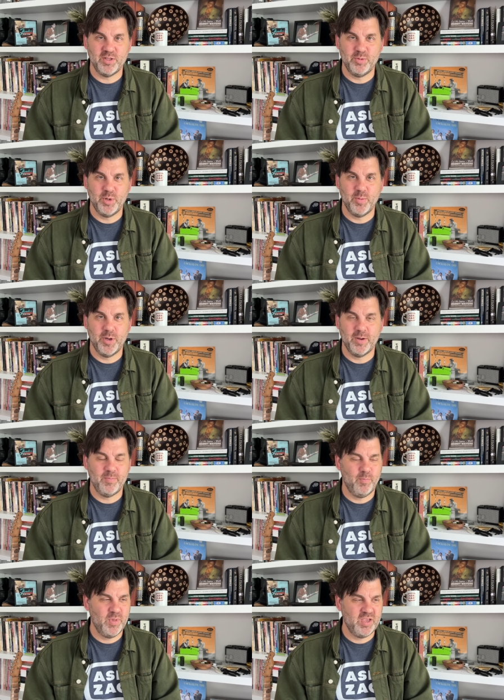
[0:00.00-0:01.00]
a little bit about
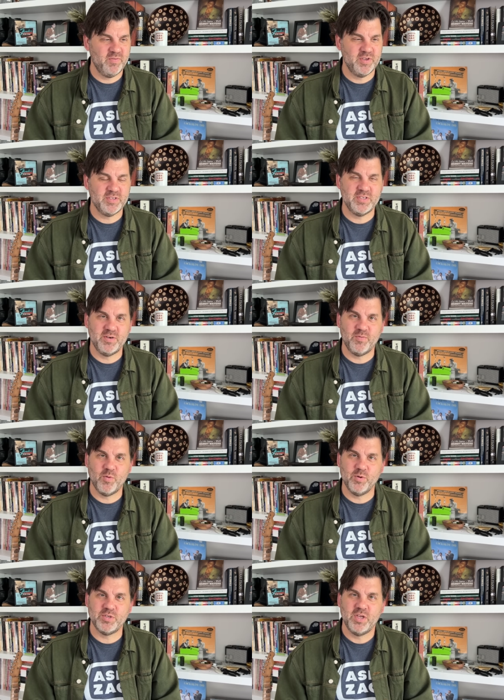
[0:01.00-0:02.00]
Mavis and, of
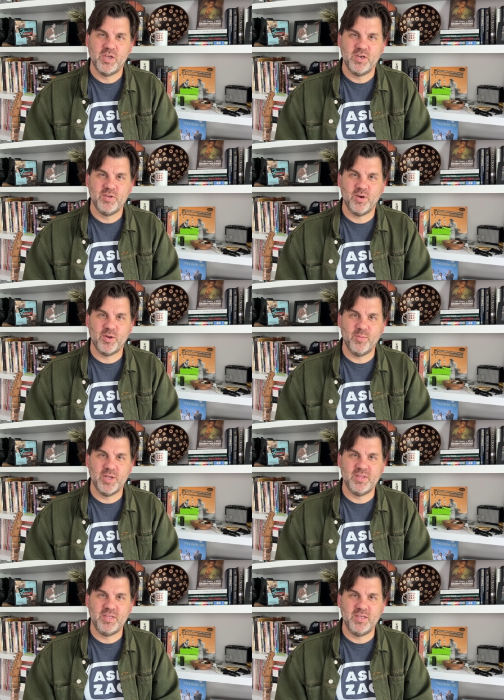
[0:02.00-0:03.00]
course, talking
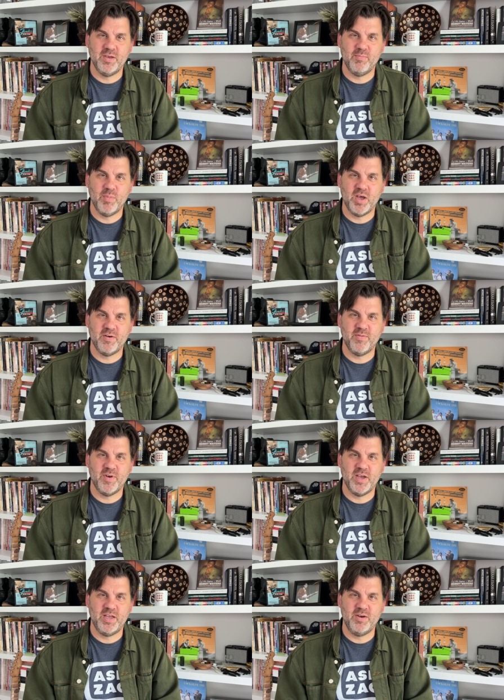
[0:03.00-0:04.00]
about the uh,
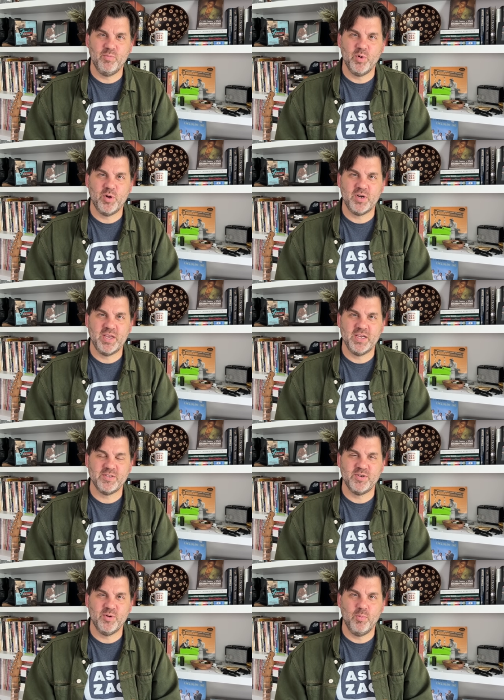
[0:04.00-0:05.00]
modified
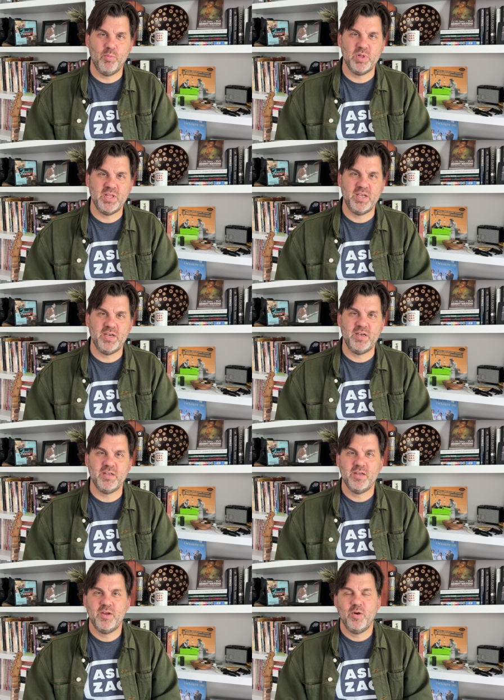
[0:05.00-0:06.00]
broadcaster blend
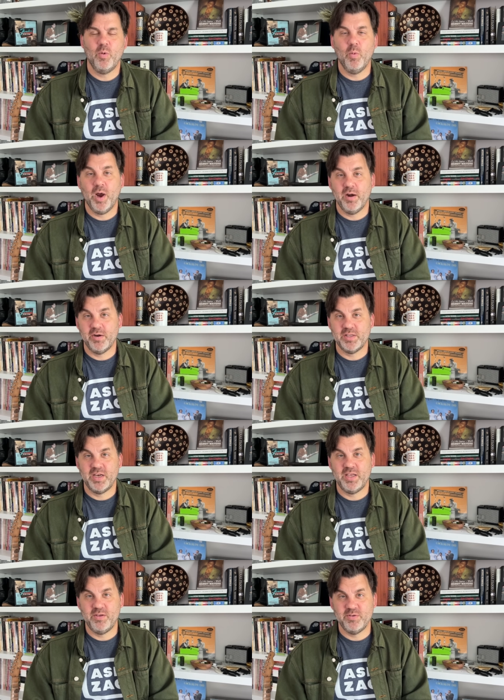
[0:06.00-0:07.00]
wiring
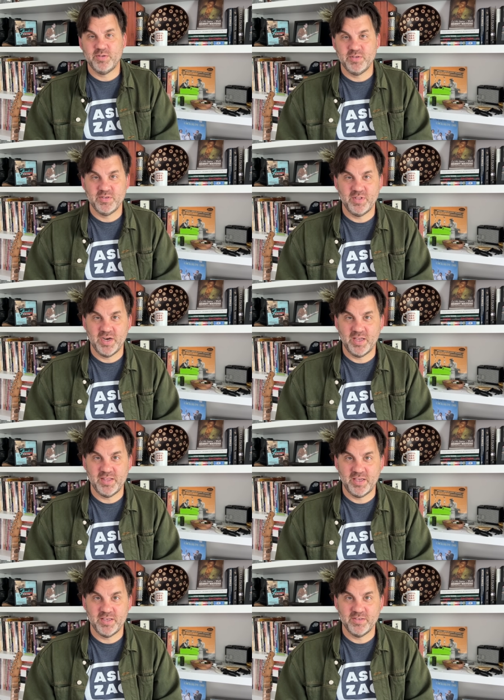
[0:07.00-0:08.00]
that he uses that I
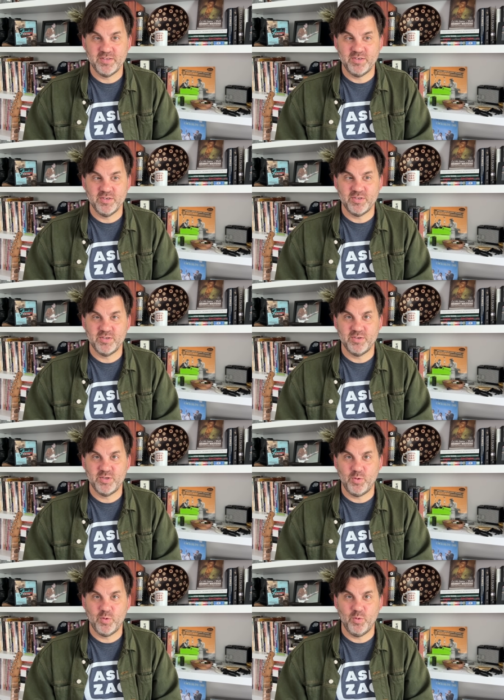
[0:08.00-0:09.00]
think is just
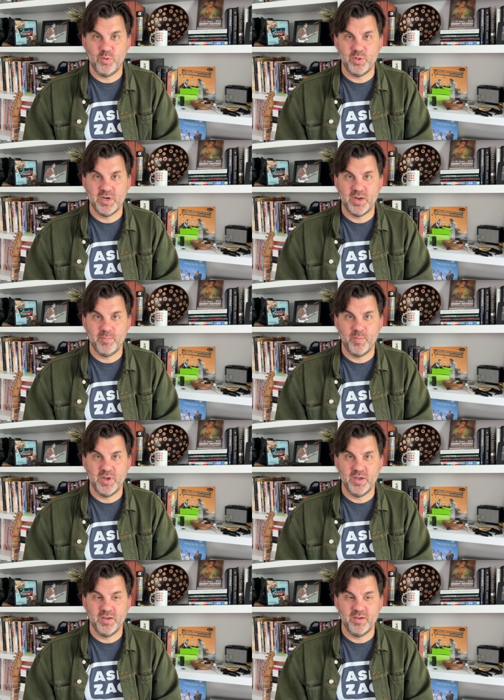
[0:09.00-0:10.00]
so cool that I'm
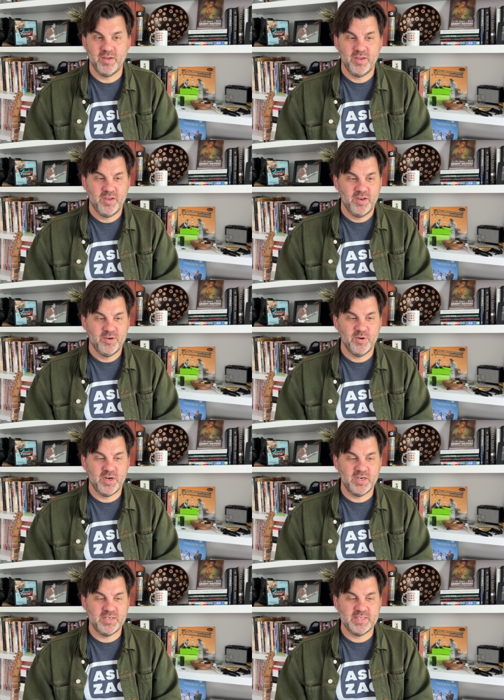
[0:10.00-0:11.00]
uh,
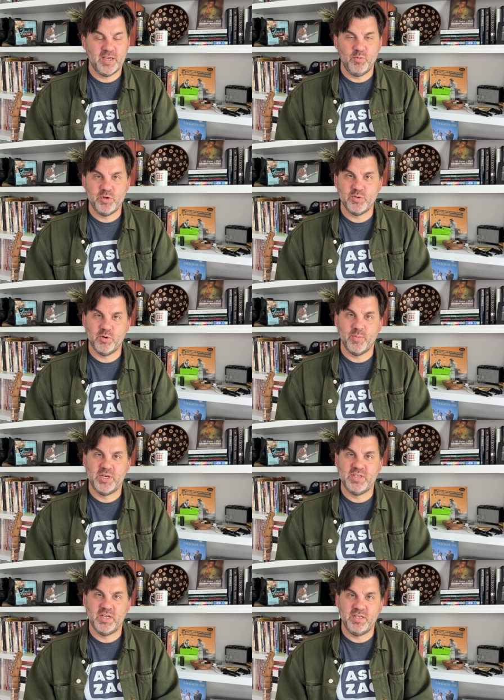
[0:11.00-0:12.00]
trying to decide which one of my
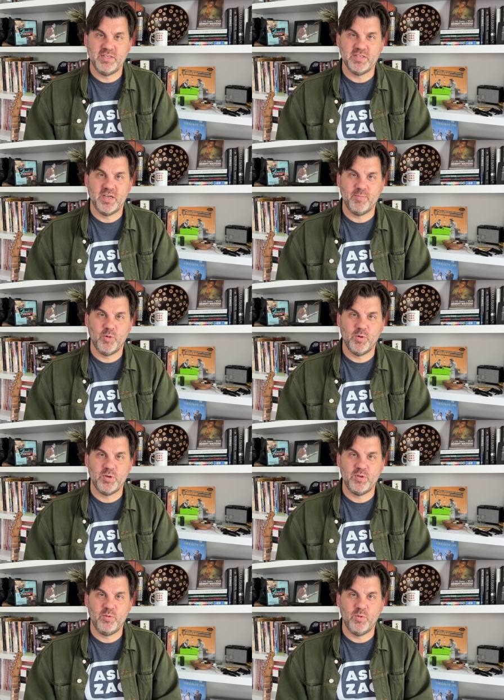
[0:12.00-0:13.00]
Teles I'm going
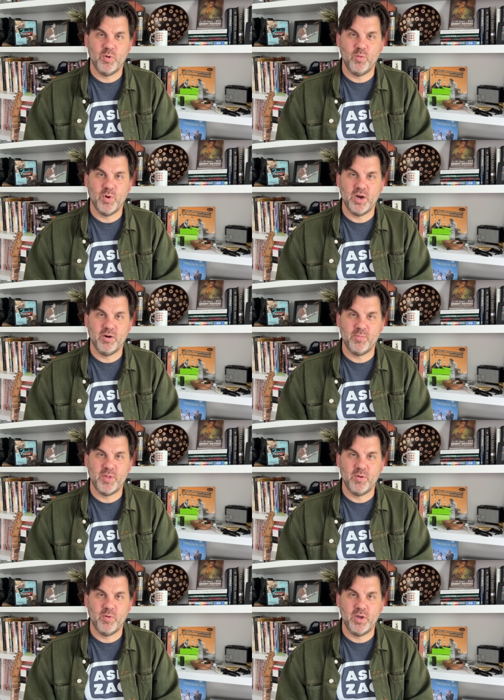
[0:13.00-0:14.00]
to uh, wire up
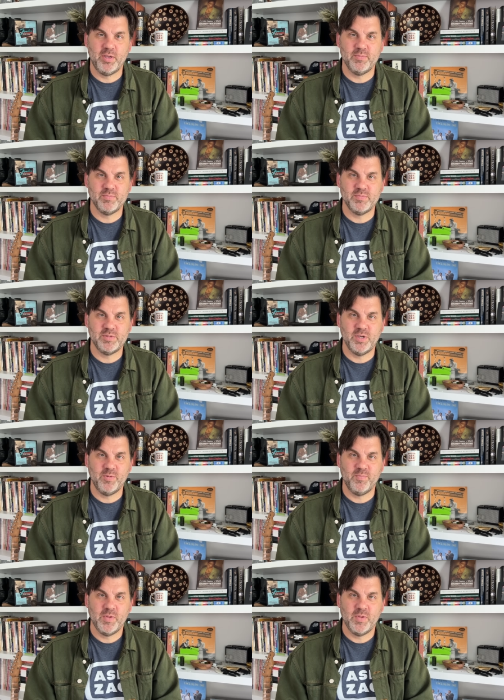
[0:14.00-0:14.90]
that way. So